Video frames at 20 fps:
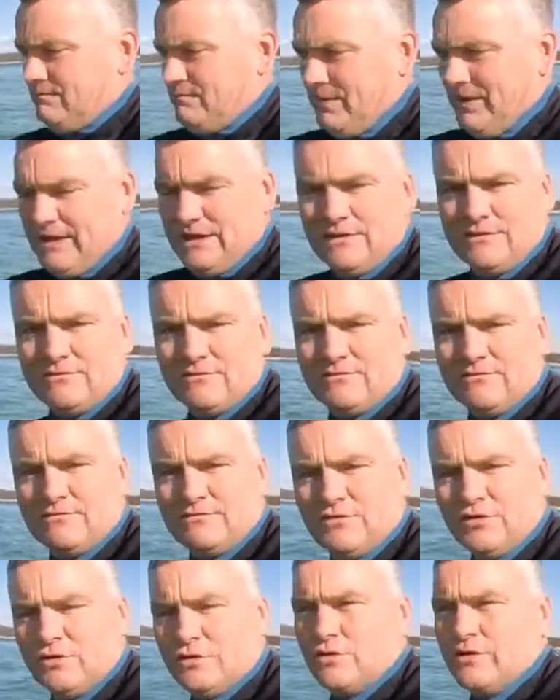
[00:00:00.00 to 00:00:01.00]
big
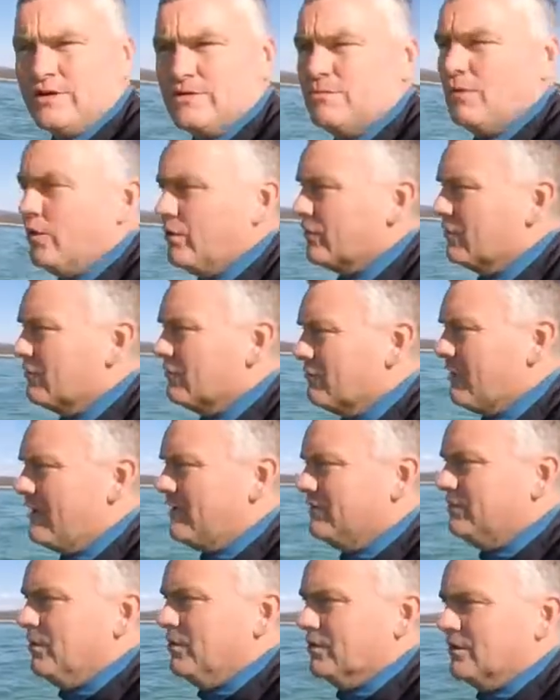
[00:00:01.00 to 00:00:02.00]
touring board or a
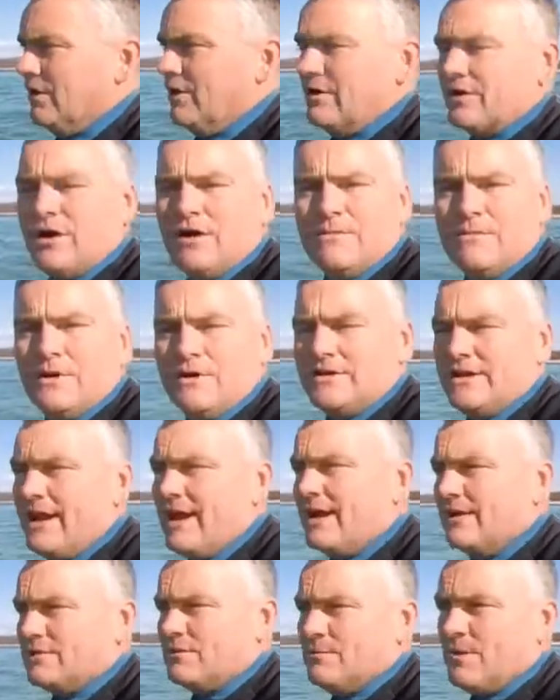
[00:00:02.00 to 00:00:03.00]
race board like I'm on
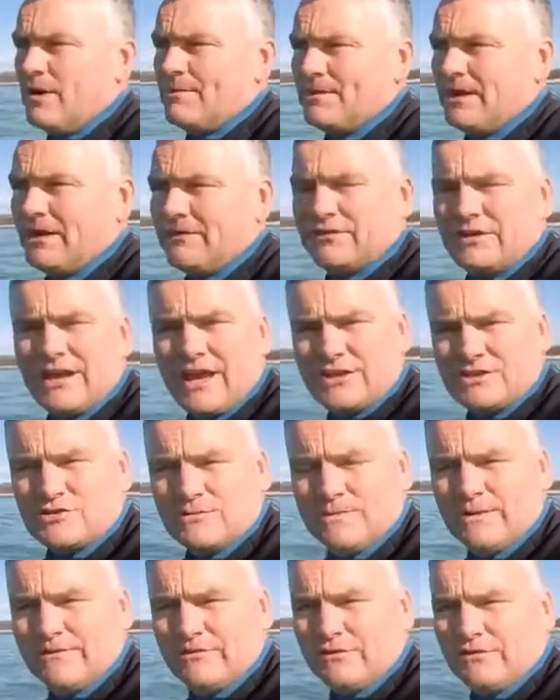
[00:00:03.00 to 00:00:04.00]
now. You might be able to catch
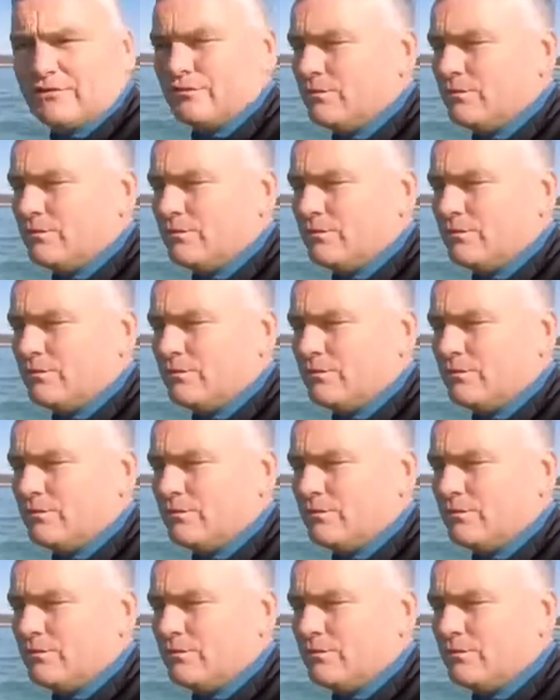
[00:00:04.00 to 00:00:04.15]
a bit of a